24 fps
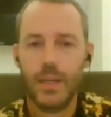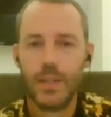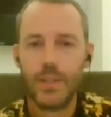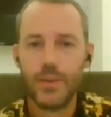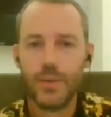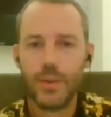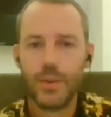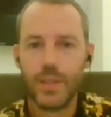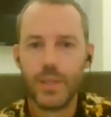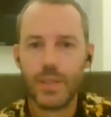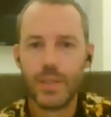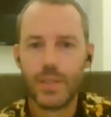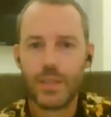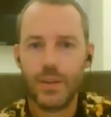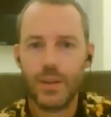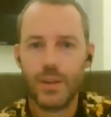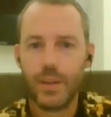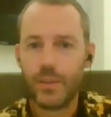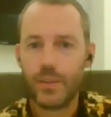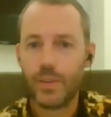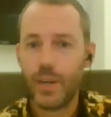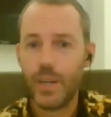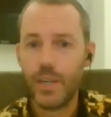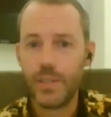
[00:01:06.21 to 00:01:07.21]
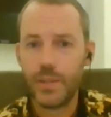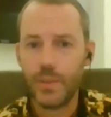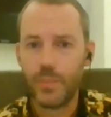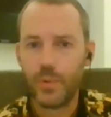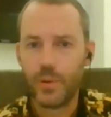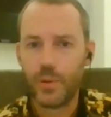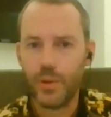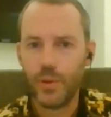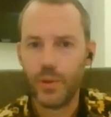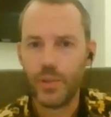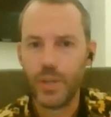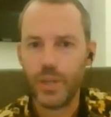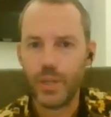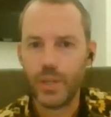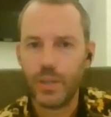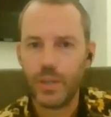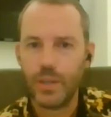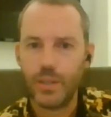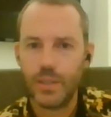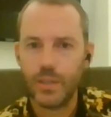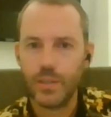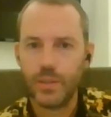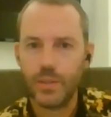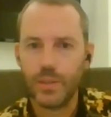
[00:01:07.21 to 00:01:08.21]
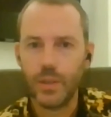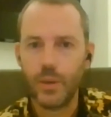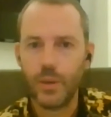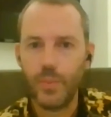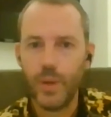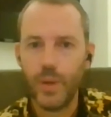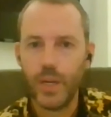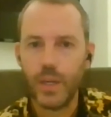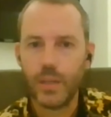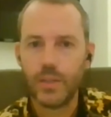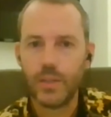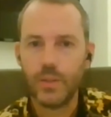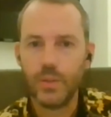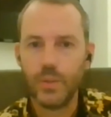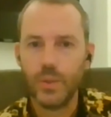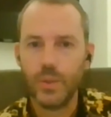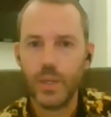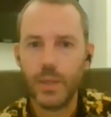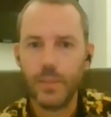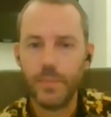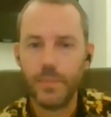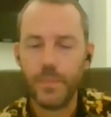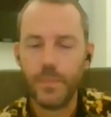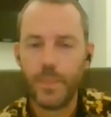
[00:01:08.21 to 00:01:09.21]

doing this kind of crazy project to go back to